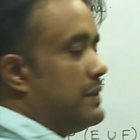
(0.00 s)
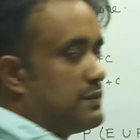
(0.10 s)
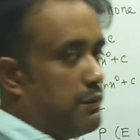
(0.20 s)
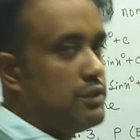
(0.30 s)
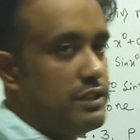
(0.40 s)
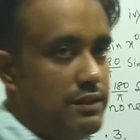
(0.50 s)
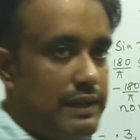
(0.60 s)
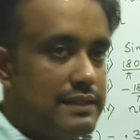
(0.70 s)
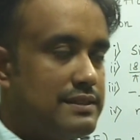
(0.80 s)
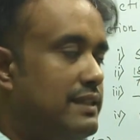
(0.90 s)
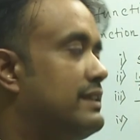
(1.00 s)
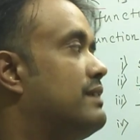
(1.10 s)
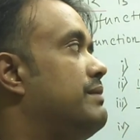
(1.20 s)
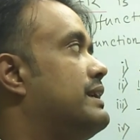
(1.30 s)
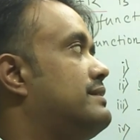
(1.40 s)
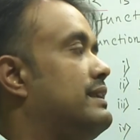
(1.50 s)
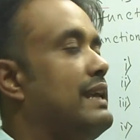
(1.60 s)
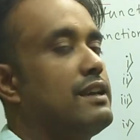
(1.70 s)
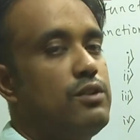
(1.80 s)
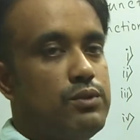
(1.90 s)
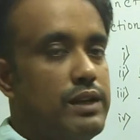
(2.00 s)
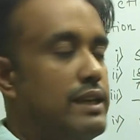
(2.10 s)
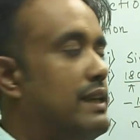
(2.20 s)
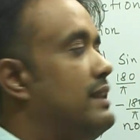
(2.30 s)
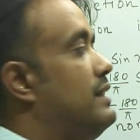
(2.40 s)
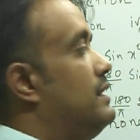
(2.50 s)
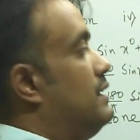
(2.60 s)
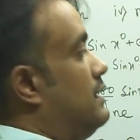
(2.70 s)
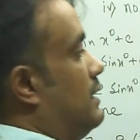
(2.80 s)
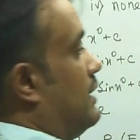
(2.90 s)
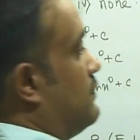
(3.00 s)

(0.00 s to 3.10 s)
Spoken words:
positive as theta makes an acute angle, and